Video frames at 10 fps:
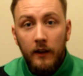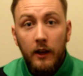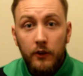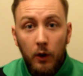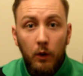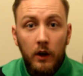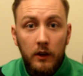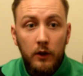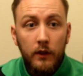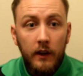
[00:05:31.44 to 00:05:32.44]
let us know
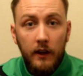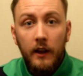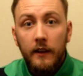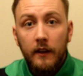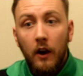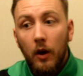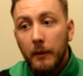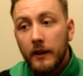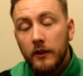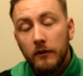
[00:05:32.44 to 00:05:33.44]
what you think in the
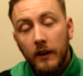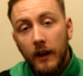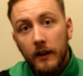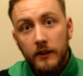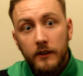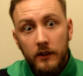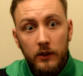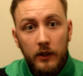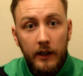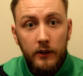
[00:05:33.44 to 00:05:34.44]
comments in regards
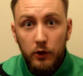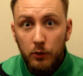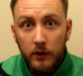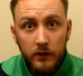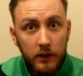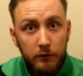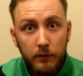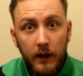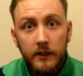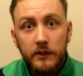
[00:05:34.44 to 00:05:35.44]
to do you want Stephen
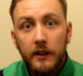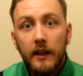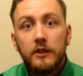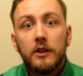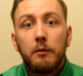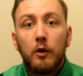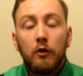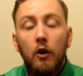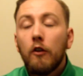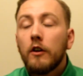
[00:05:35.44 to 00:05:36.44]
Bradley still at Shamrock
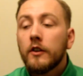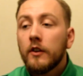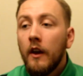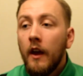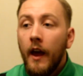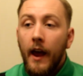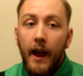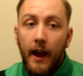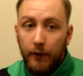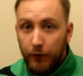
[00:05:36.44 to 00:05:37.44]
Rovers?
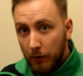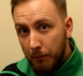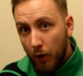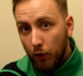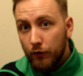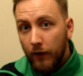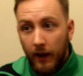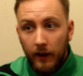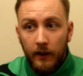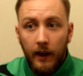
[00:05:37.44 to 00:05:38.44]
If you're a Bows
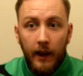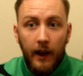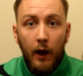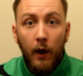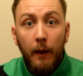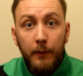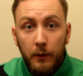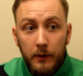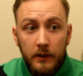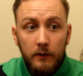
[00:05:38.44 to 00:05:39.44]
fan, how happy are
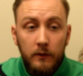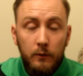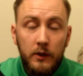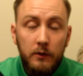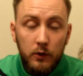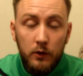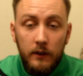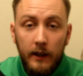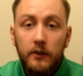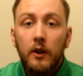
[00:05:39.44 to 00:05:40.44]
you with the
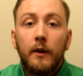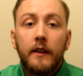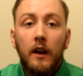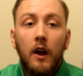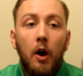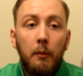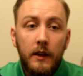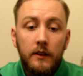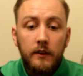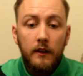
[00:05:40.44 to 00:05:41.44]
result? Let us know in the
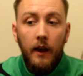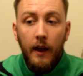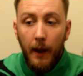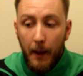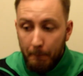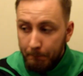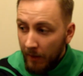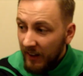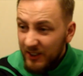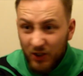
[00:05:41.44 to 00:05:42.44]
comments.
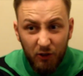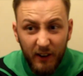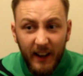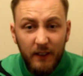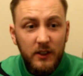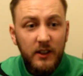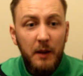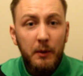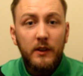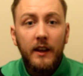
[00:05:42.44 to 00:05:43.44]
That's all I really have to
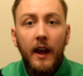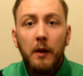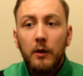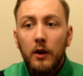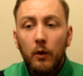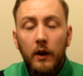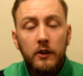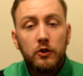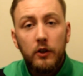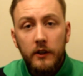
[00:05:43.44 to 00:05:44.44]
say about the game. You know, I
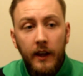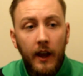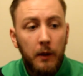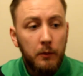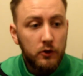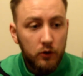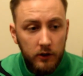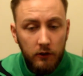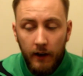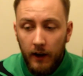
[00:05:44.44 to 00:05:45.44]
enjoyed the game, I
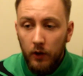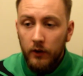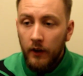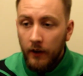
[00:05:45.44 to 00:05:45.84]
enjoyed the crowd.